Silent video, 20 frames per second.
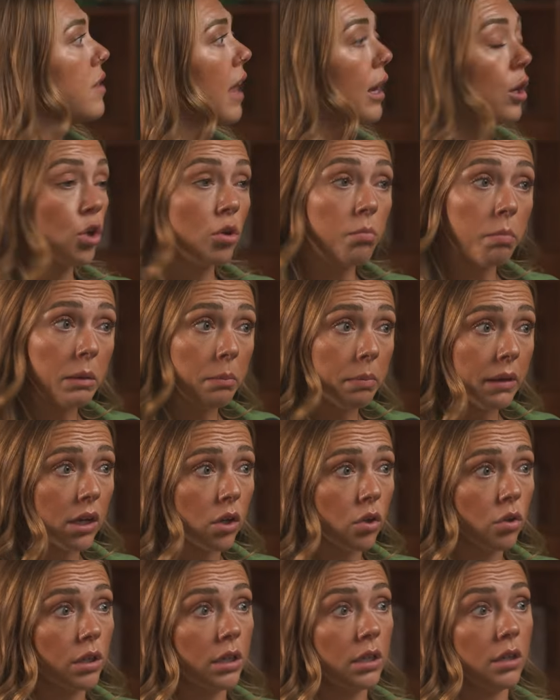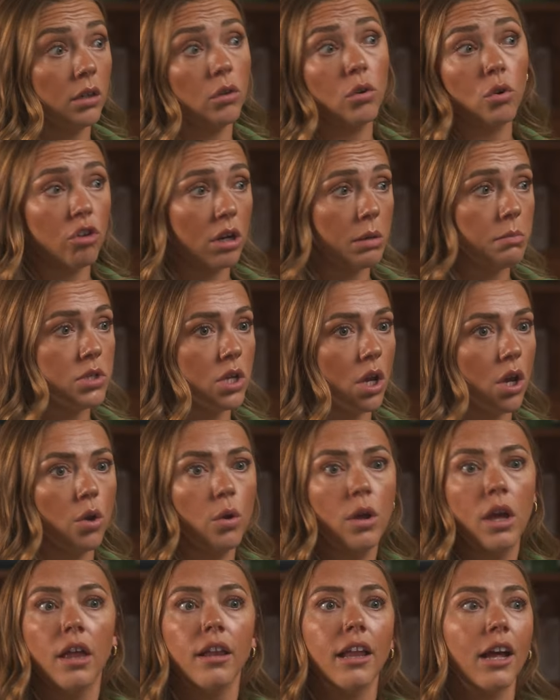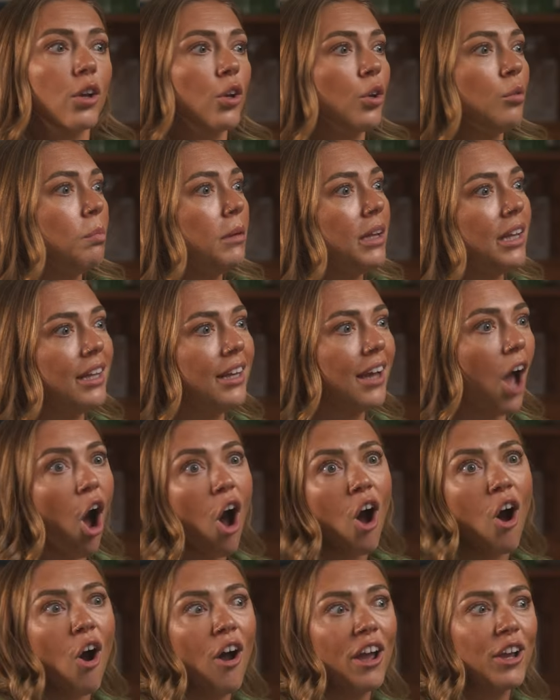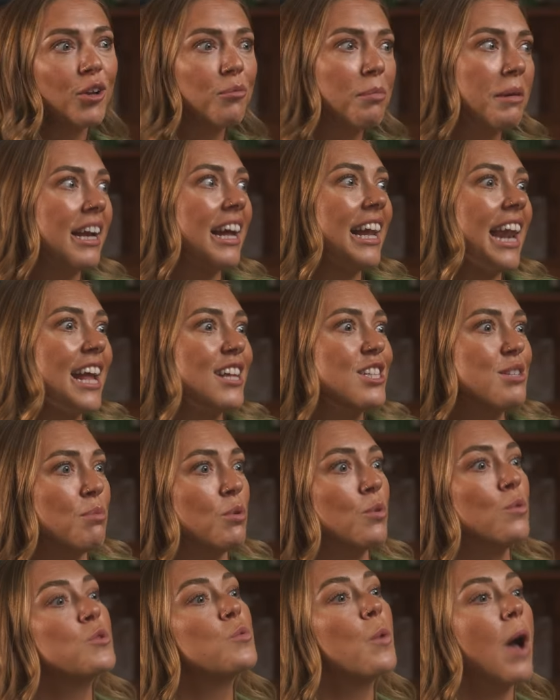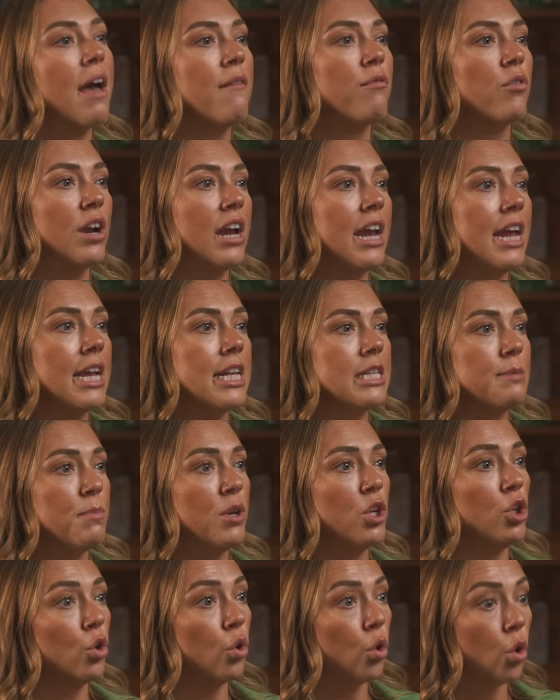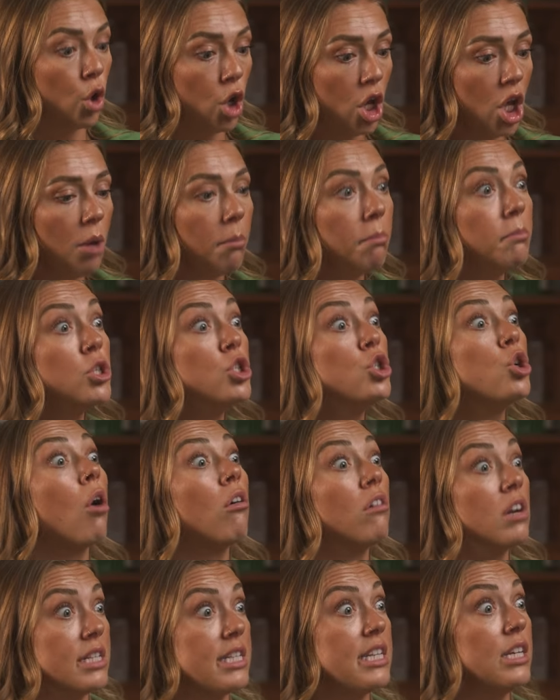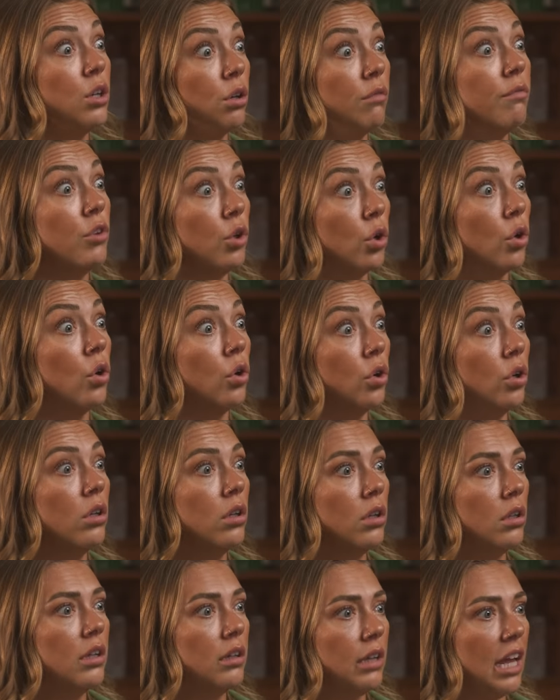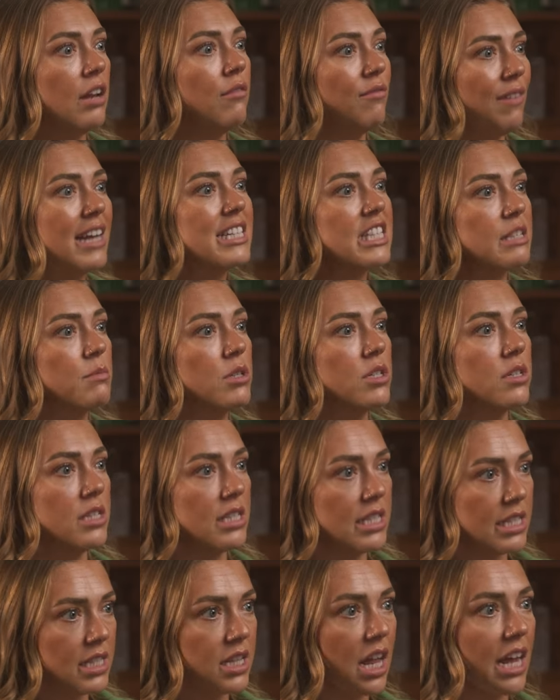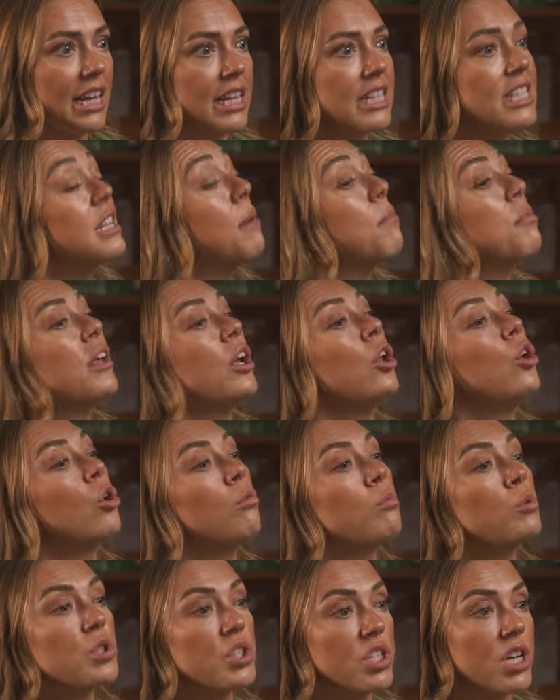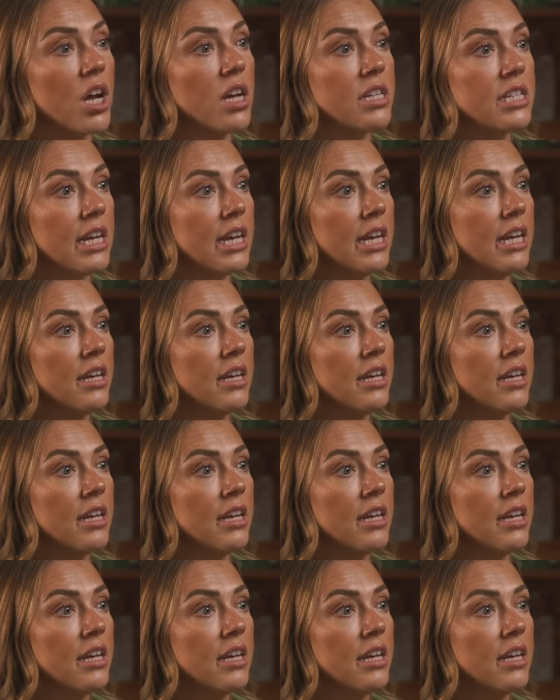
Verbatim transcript: That could be Bitcoin or crypto, that could be art, it could be collectibles, whatever it is, but your majority of your investments is like in something a lot more sturdy.